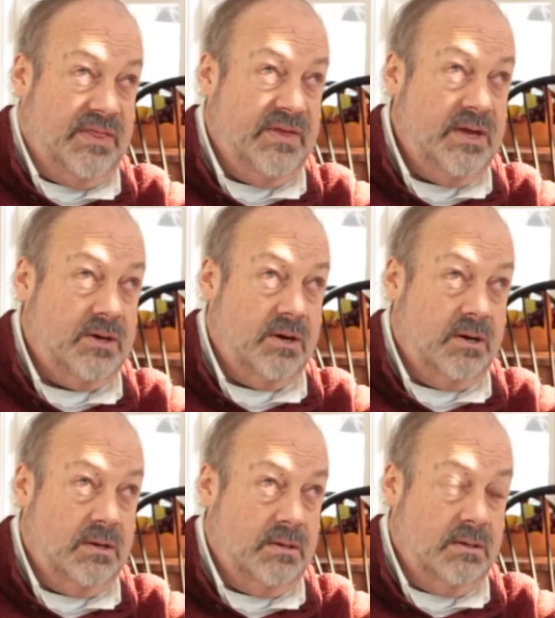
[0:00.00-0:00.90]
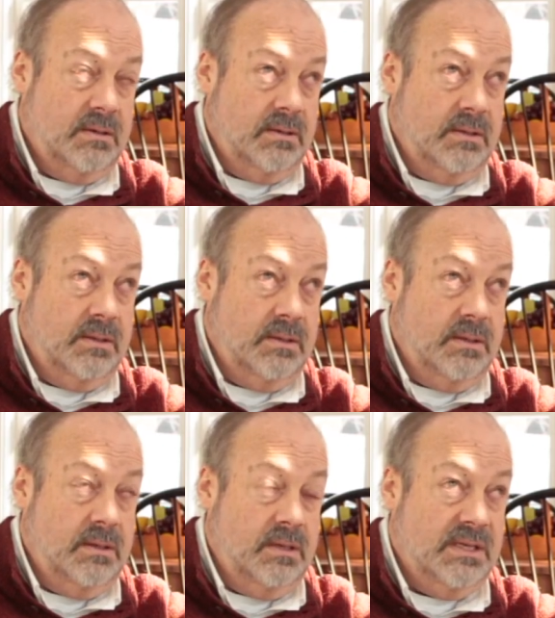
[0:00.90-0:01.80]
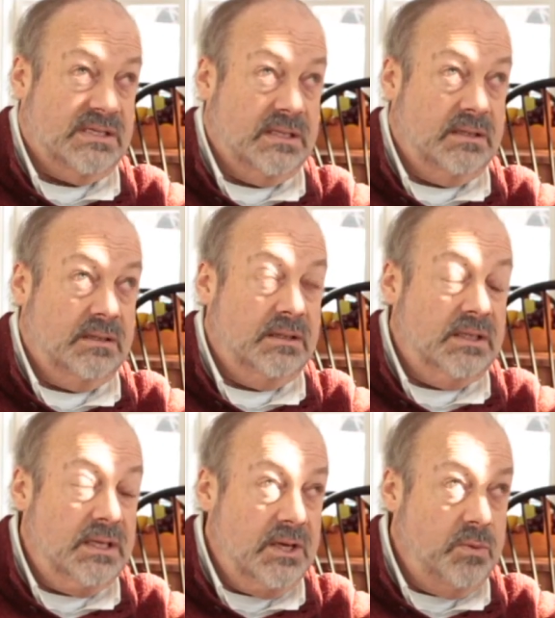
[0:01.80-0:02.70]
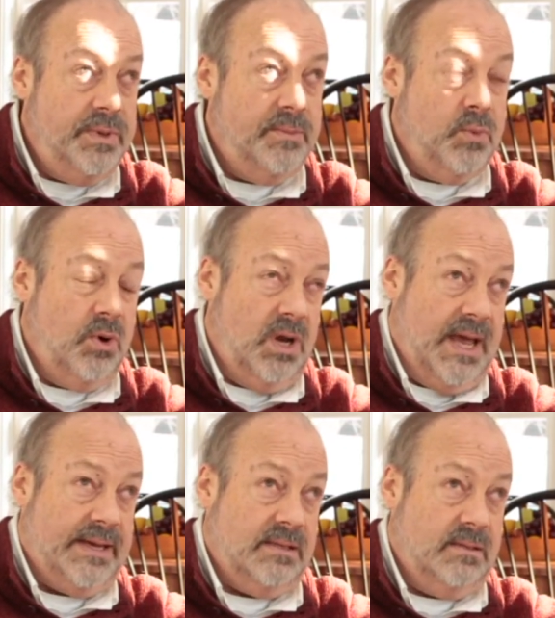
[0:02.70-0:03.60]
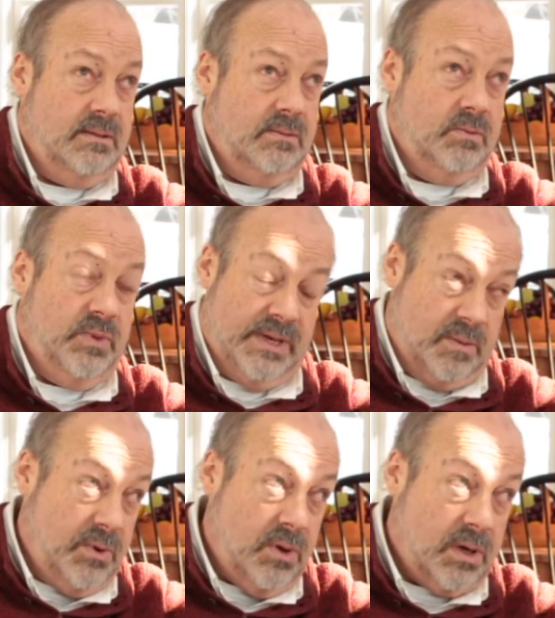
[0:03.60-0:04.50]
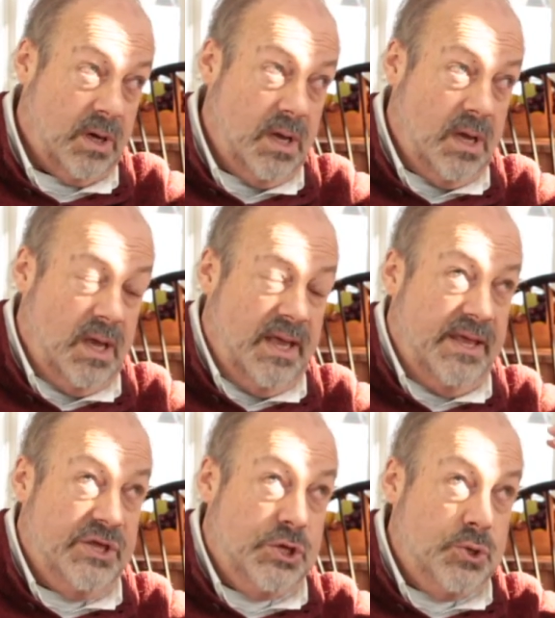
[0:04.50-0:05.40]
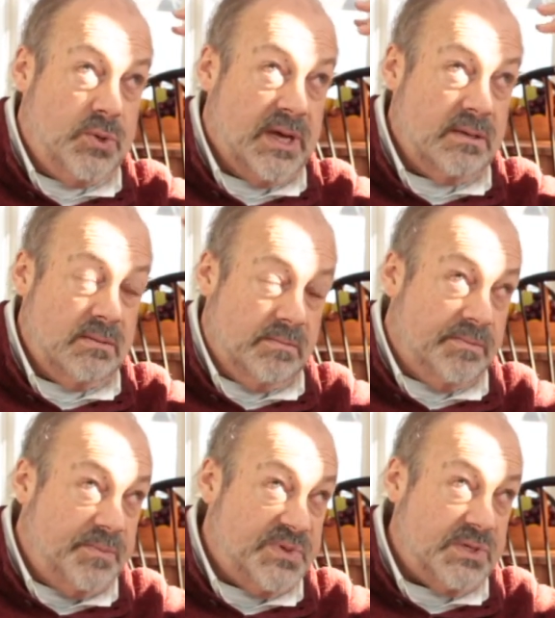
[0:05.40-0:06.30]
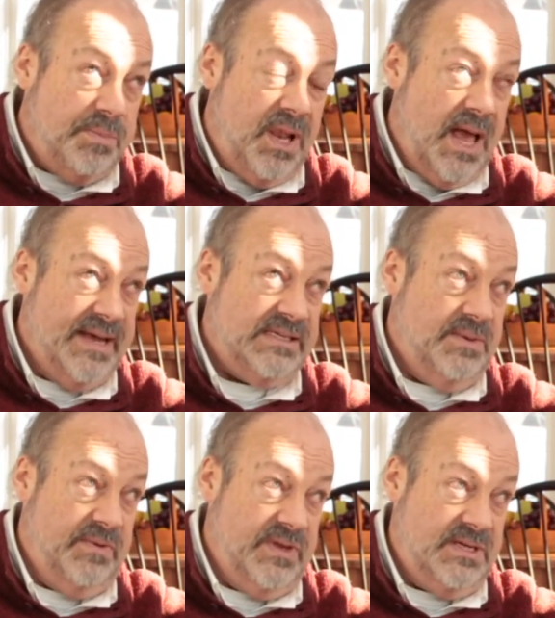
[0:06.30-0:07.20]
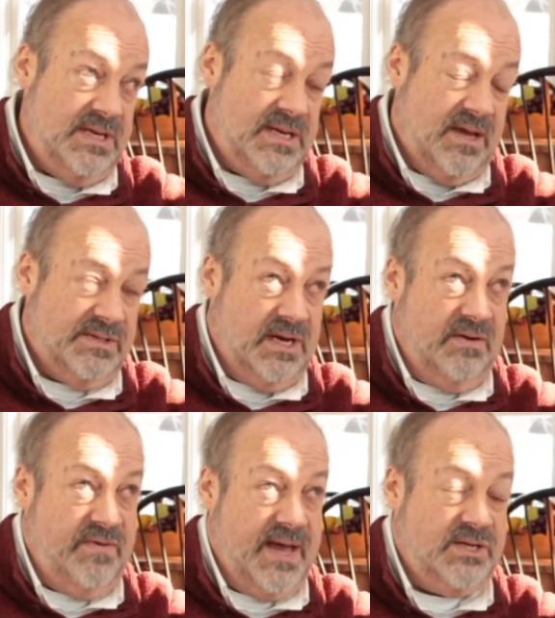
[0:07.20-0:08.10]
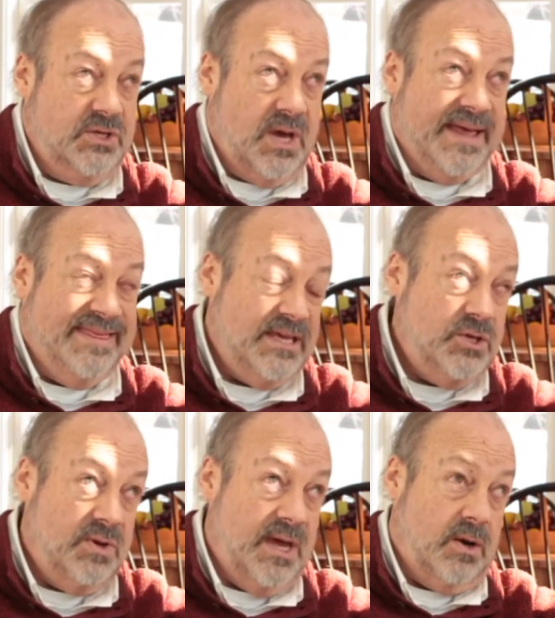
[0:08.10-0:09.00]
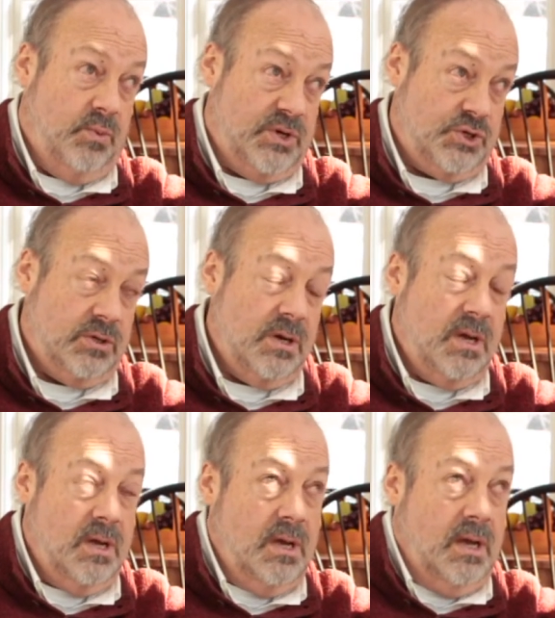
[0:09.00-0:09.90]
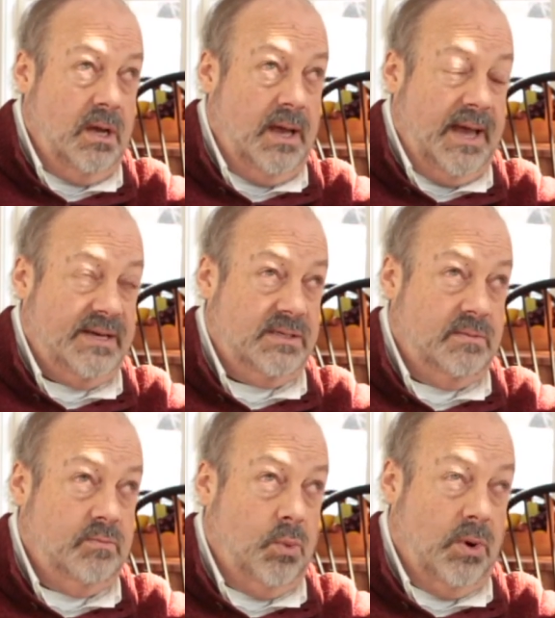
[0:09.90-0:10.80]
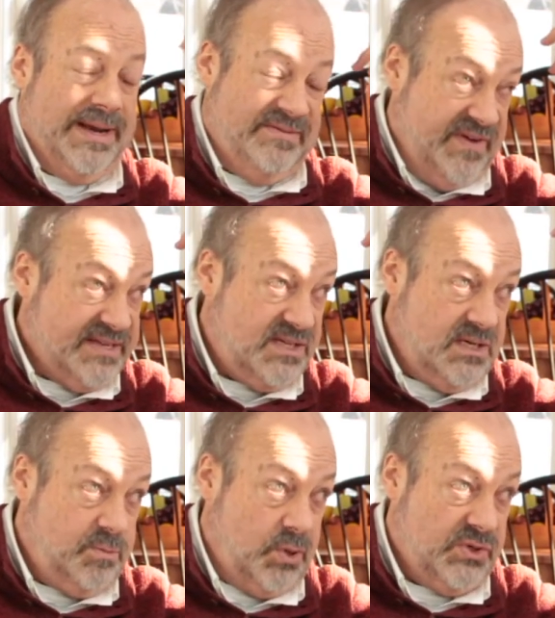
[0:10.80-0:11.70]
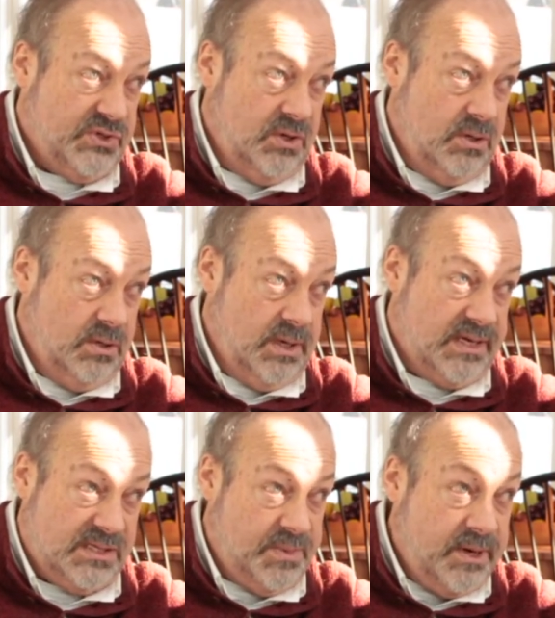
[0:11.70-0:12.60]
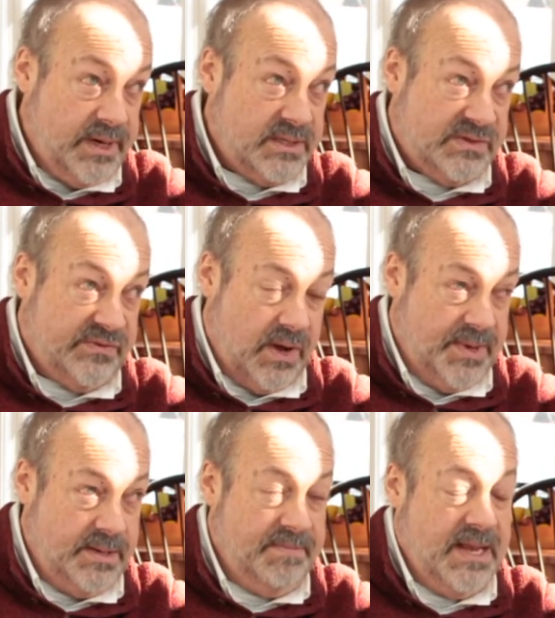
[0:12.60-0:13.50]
theater, it's a little bit more like reading a book. You can supply some of the details, and in fact, I think you get a richer and more invested personal experience from it.